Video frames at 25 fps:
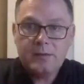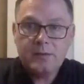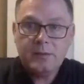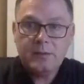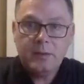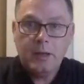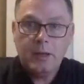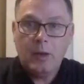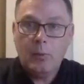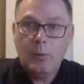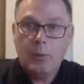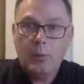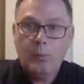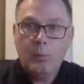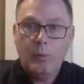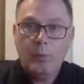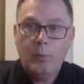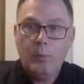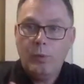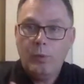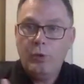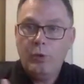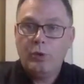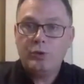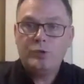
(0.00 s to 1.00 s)
You know,
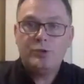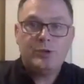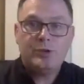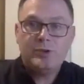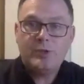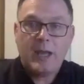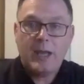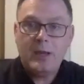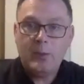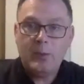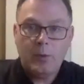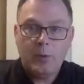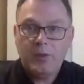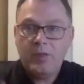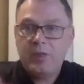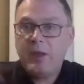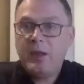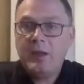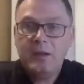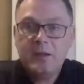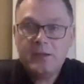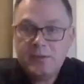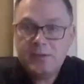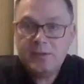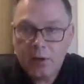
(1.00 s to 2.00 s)
we're not just saying we think
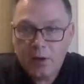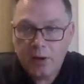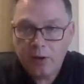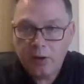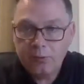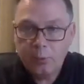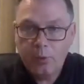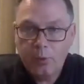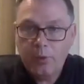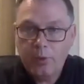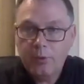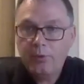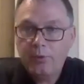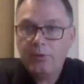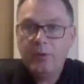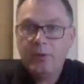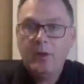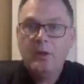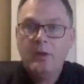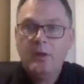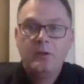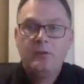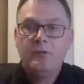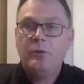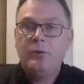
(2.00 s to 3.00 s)
this car's worth
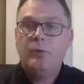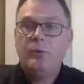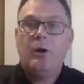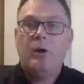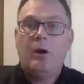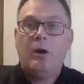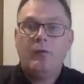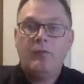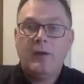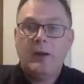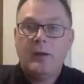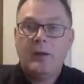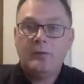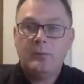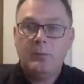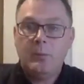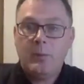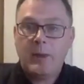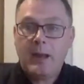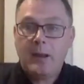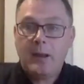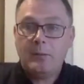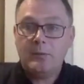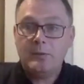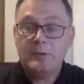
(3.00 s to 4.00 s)

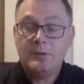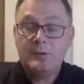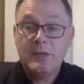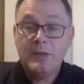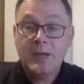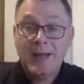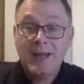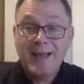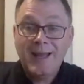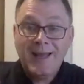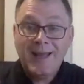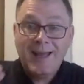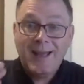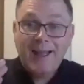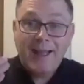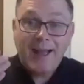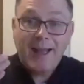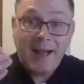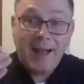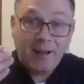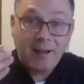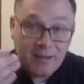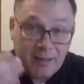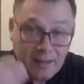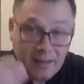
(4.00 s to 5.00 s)
£2,500.
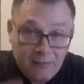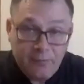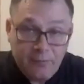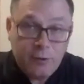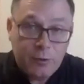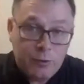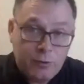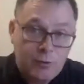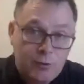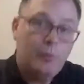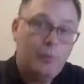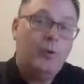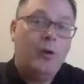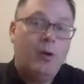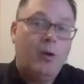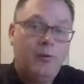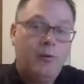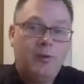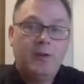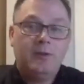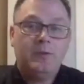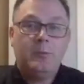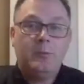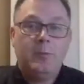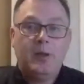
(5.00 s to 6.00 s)
I'll give you
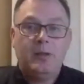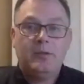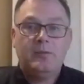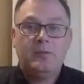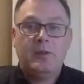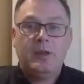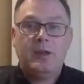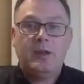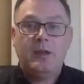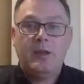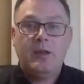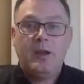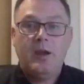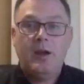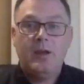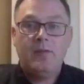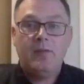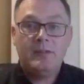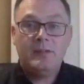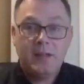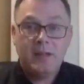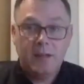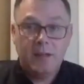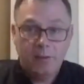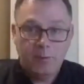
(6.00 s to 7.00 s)
£2,500 for that car if I
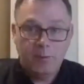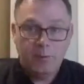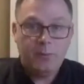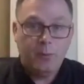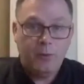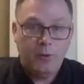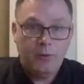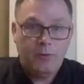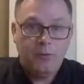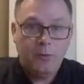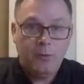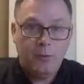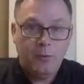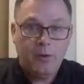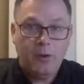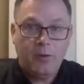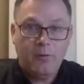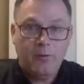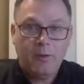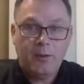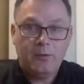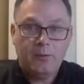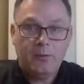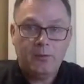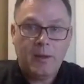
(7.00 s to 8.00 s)
tell you it's worth
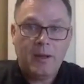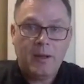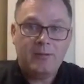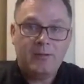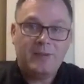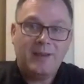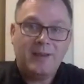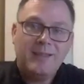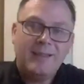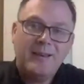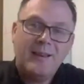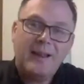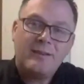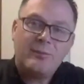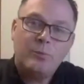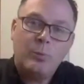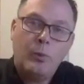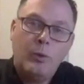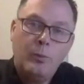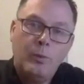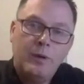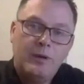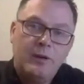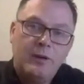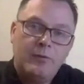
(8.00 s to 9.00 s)
£2,500. And I think that's where
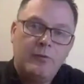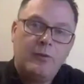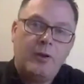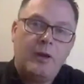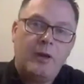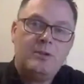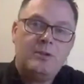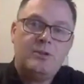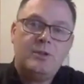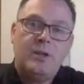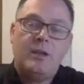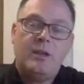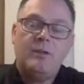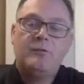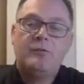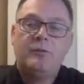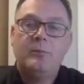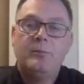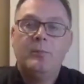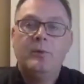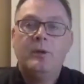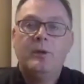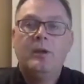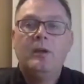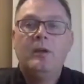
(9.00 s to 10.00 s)
we differentiate from
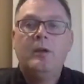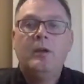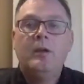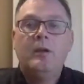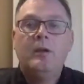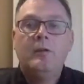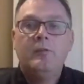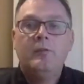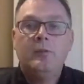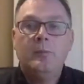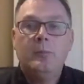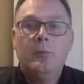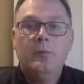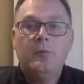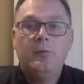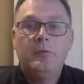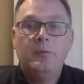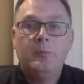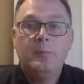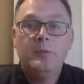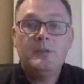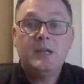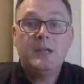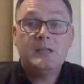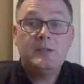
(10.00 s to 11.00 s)

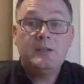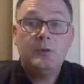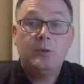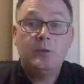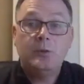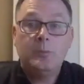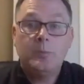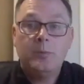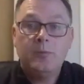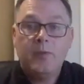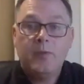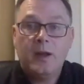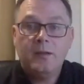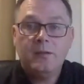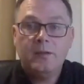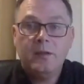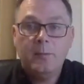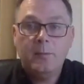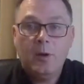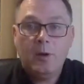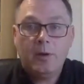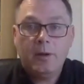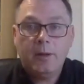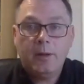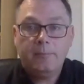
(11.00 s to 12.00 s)
potentially other providers in the
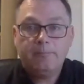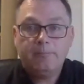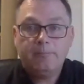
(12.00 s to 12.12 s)
market.